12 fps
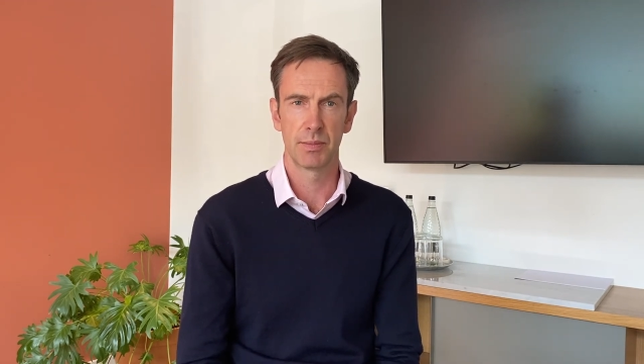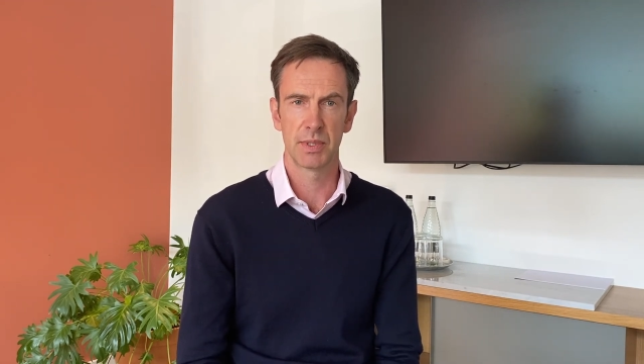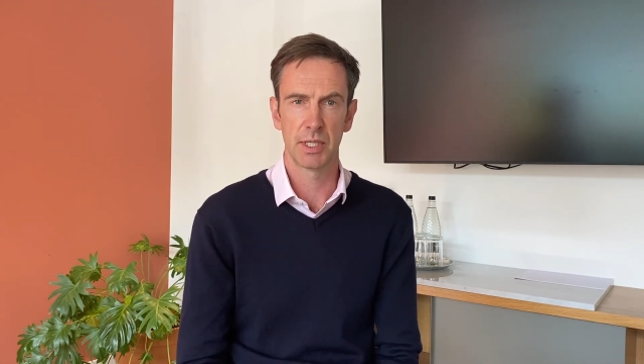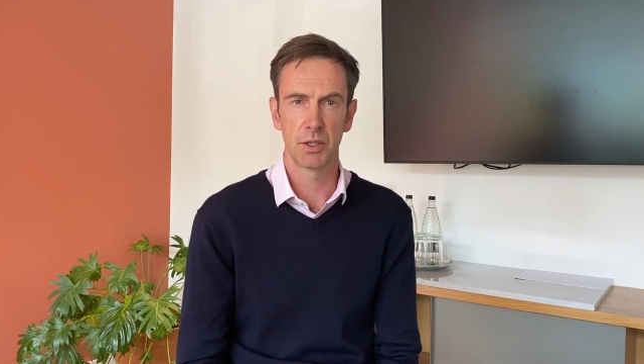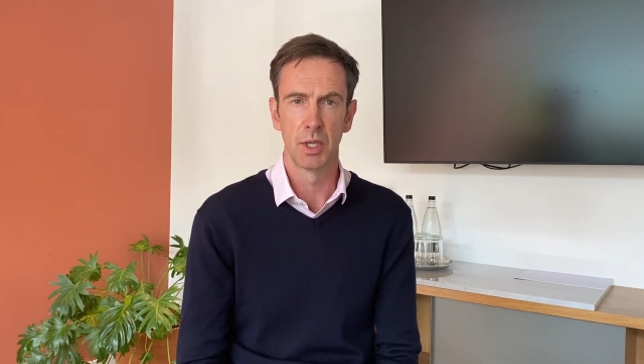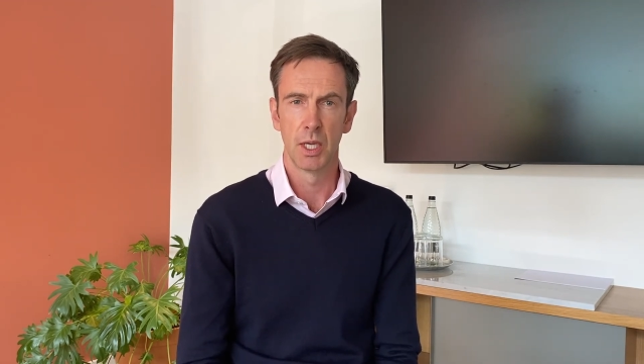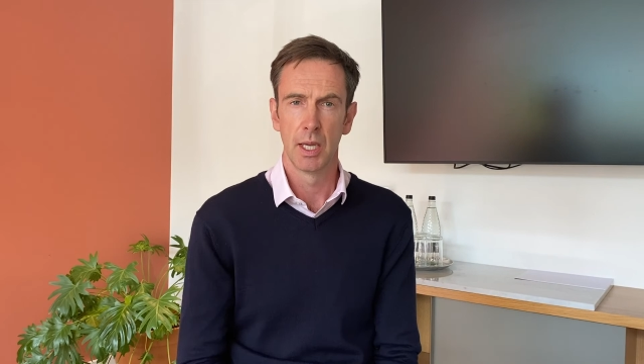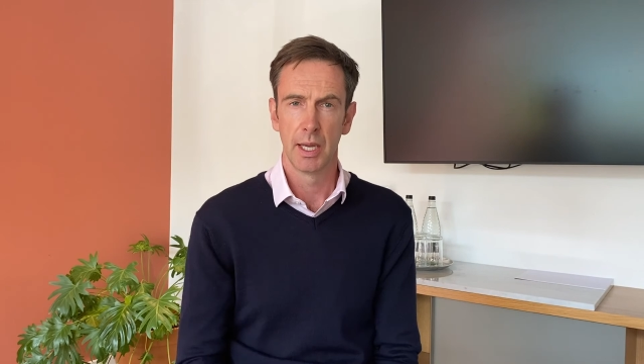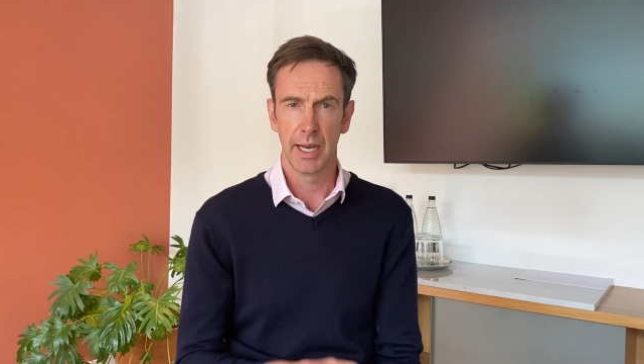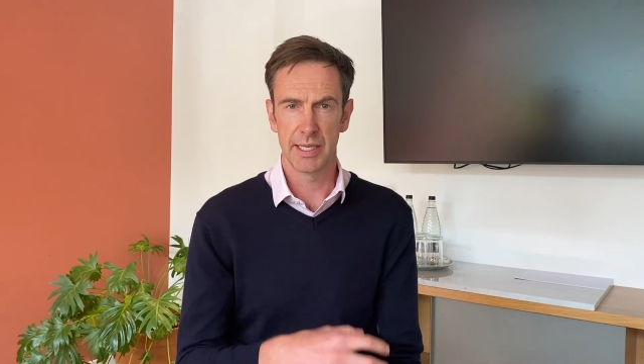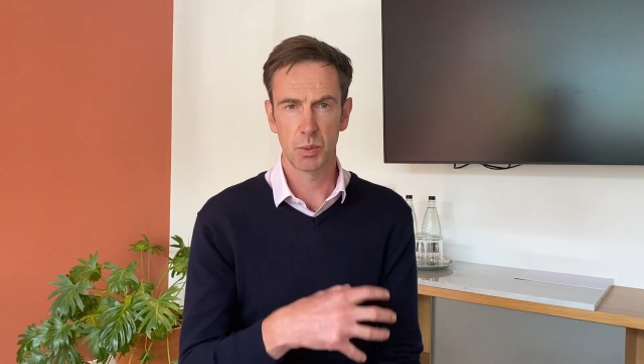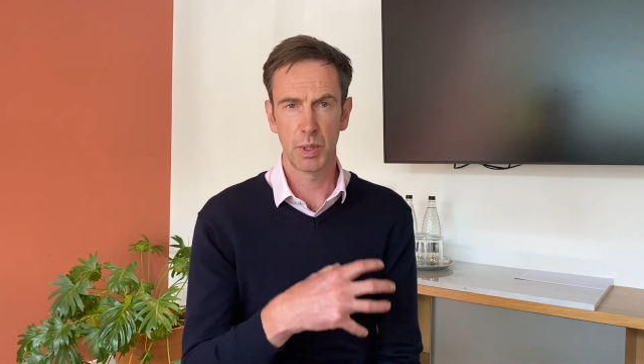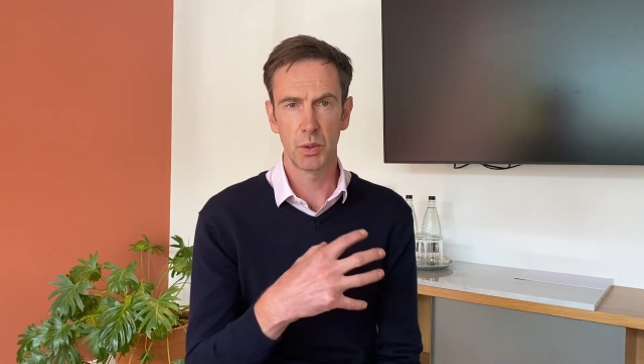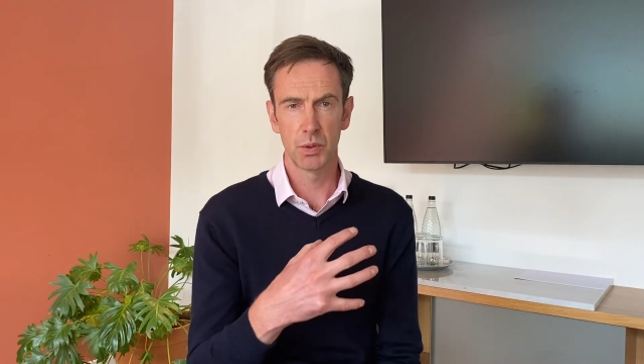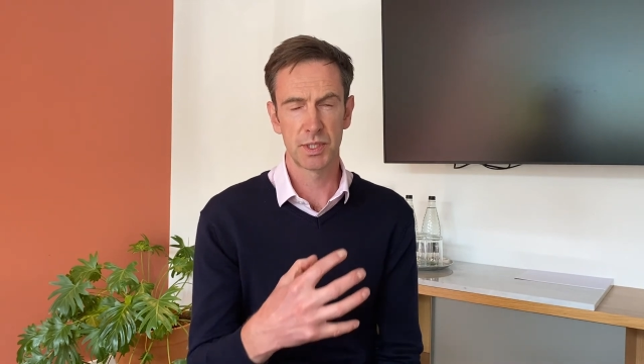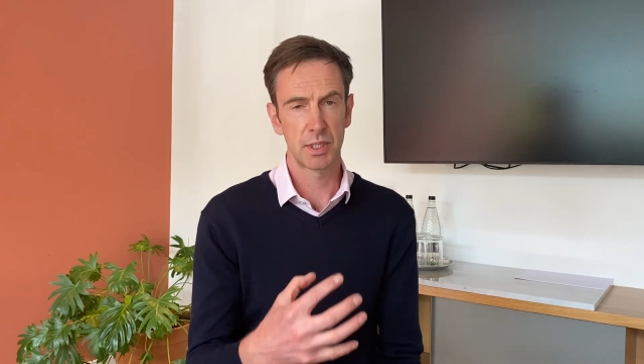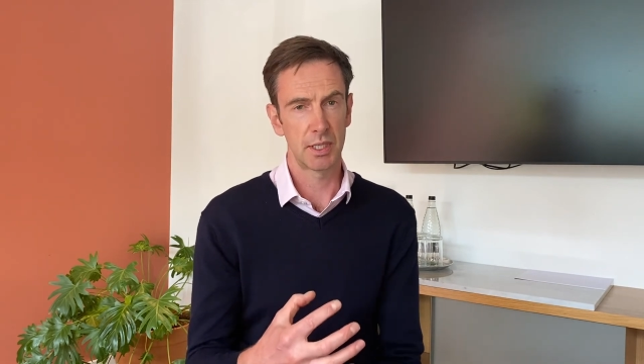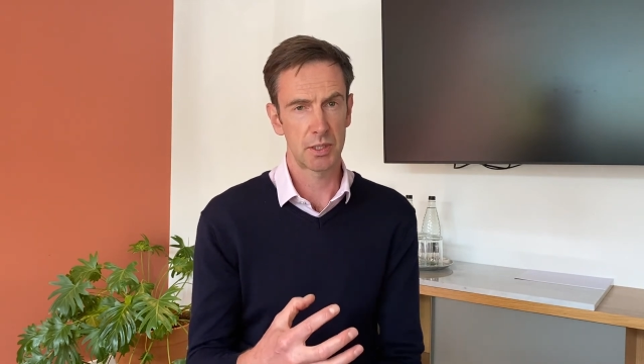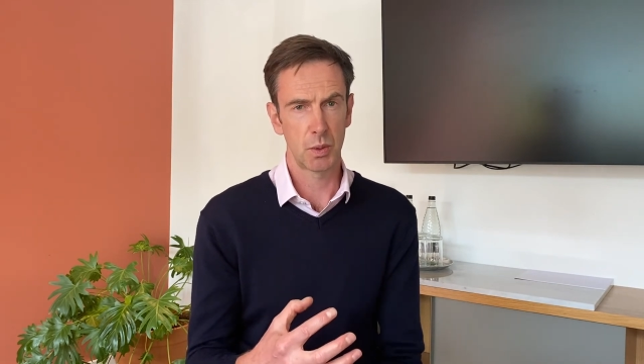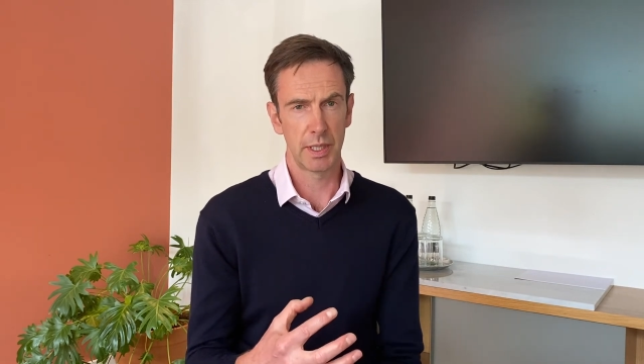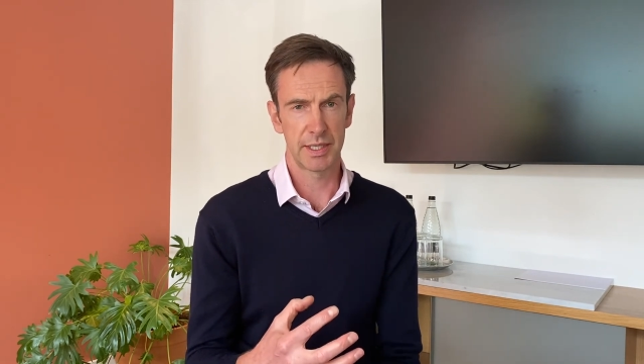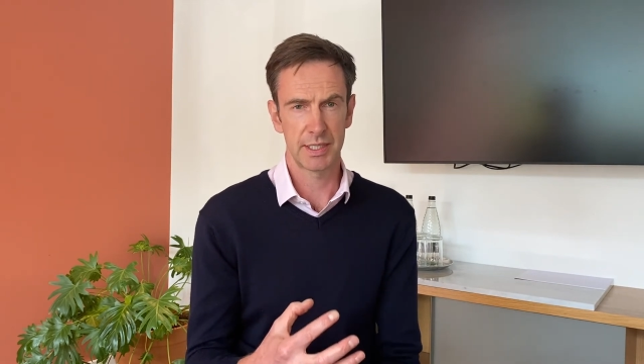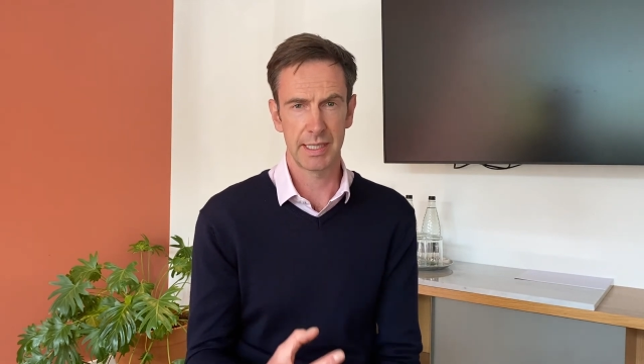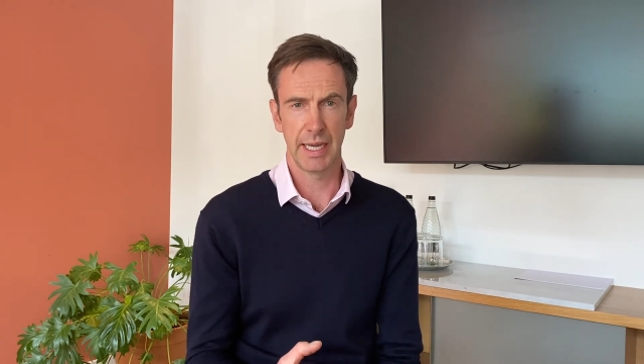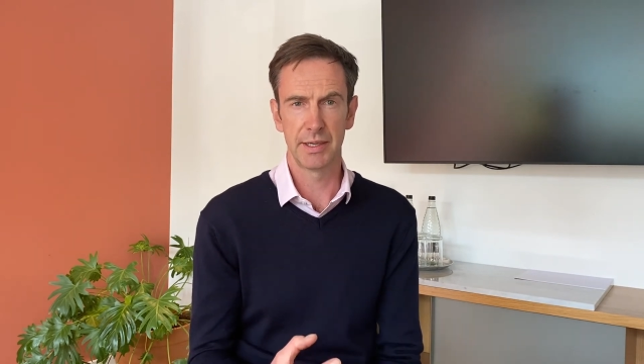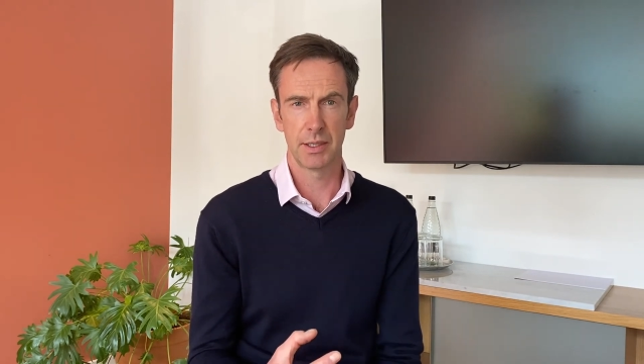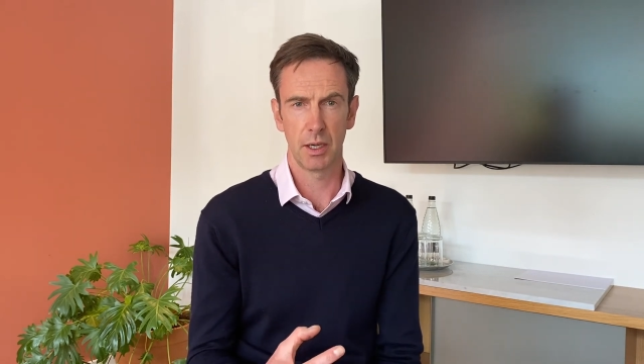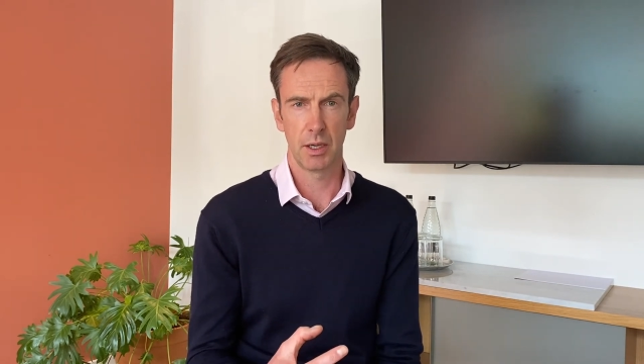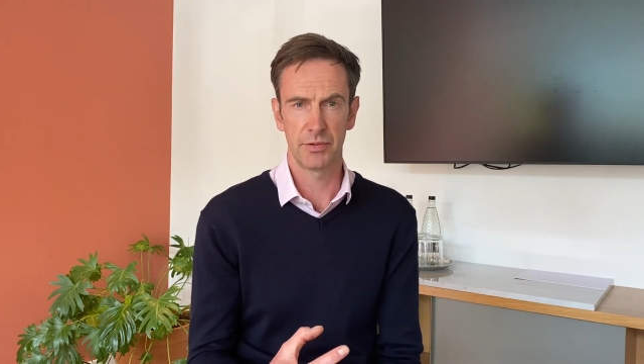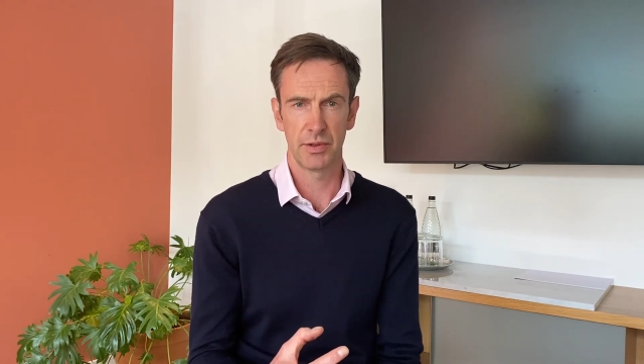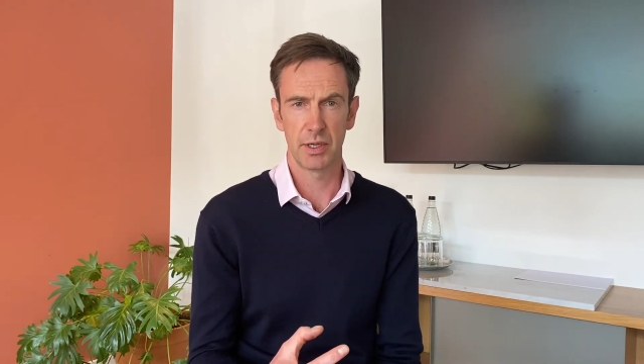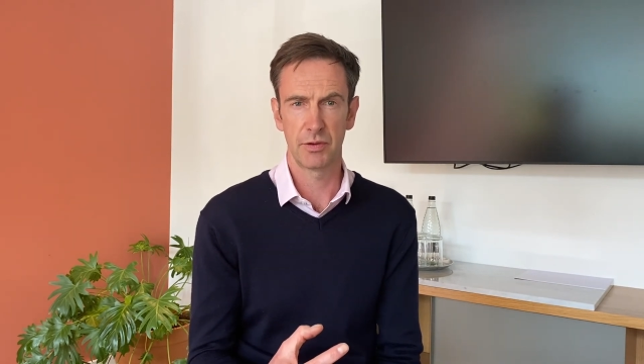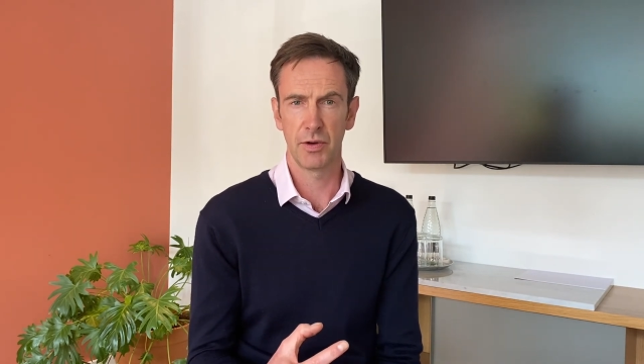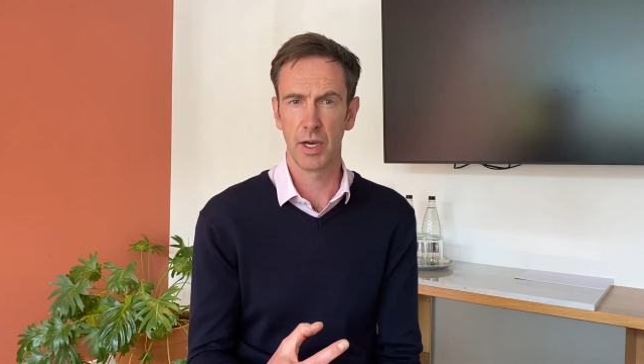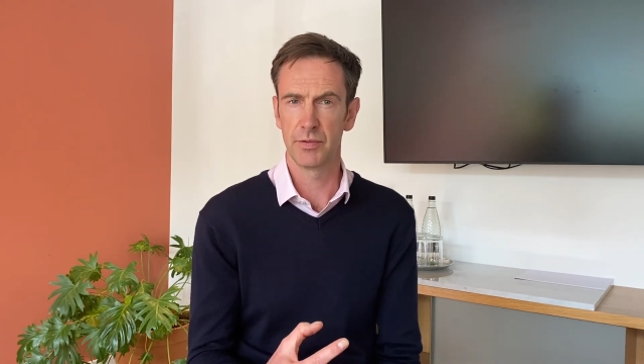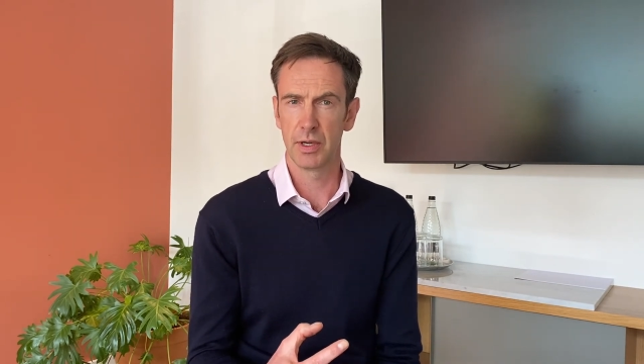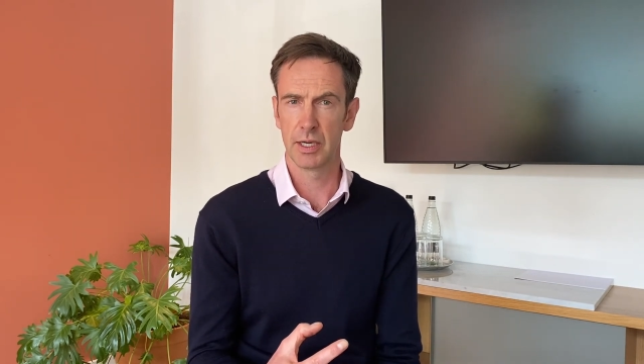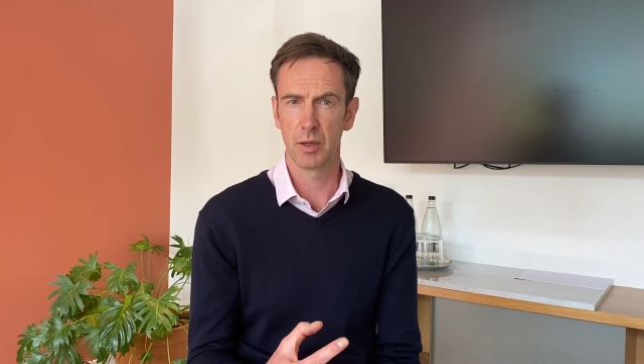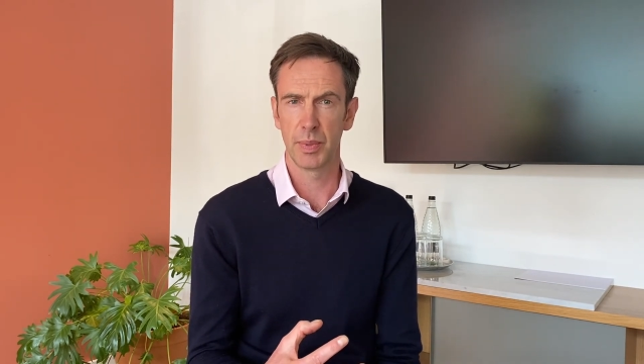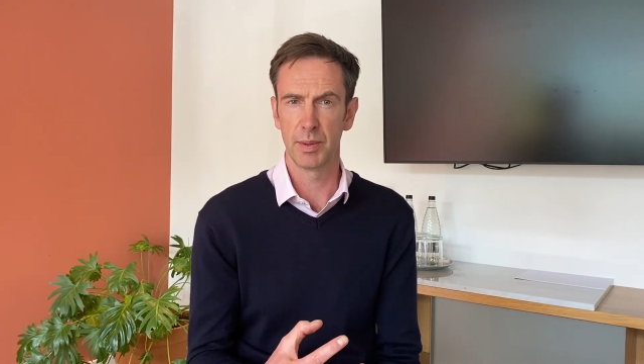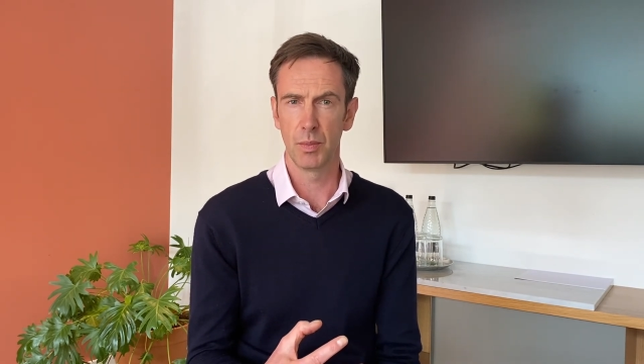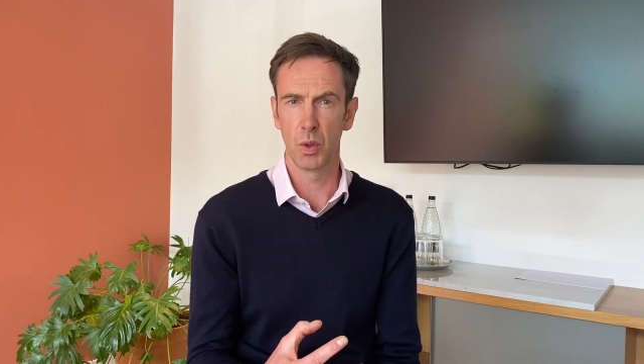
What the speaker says: So as we all start to understand IR35 a little bit